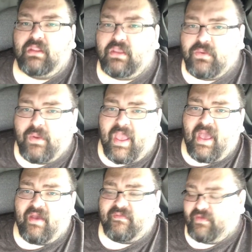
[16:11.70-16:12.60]
you
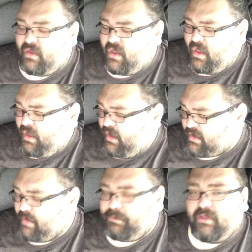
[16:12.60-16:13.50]
have a
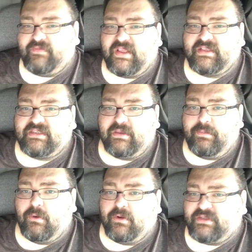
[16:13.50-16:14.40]
couple of DC
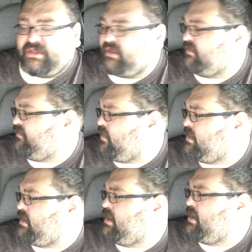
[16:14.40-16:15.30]
ports in the
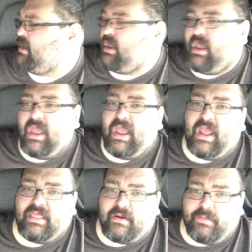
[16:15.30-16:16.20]
front
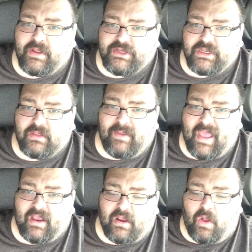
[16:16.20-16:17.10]
and then a bunch in the
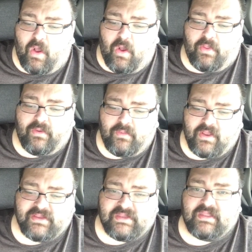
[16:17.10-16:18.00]
back. All the
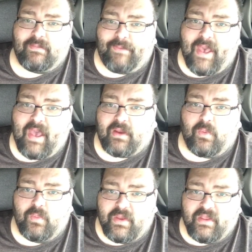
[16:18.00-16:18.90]
ones in the back
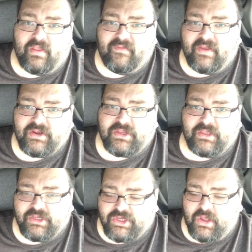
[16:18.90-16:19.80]
will
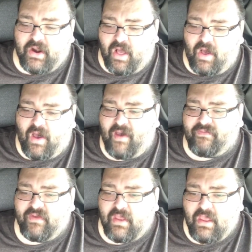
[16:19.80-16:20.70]
eventually shut
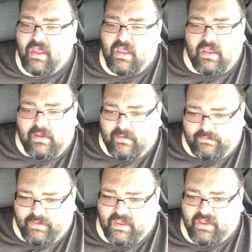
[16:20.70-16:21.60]
off
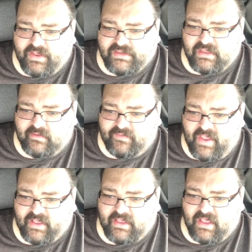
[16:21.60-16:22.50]
because of the
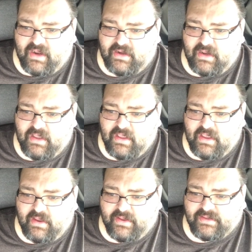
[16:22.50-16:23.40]
fact that
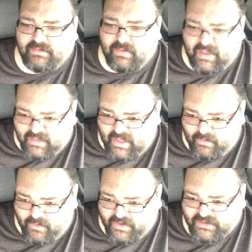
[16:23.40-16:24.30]
it's made
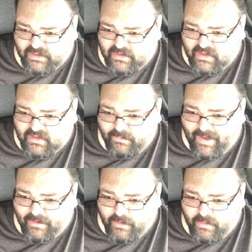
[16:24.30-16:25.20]
that way so that the
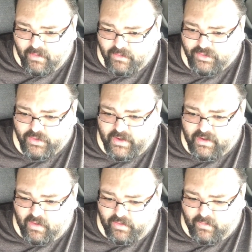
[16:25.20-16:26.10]
battery won't
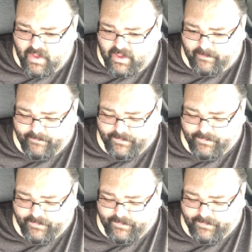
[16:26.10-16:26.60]
drain all the way.